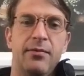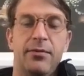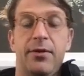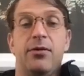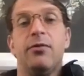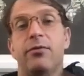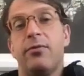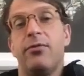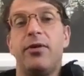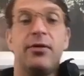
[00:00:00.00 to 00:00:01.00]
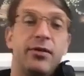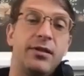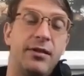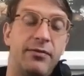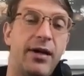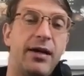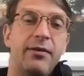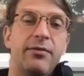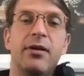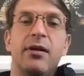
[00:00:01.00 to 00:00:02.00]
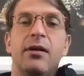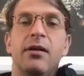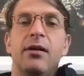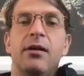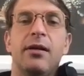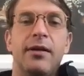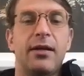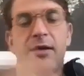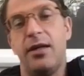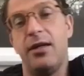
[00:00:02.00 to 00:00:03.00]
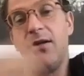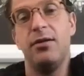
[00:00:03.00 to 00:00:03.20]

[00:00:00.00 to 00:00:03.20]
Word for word: I know, going from three to 65 like it's a big a, jump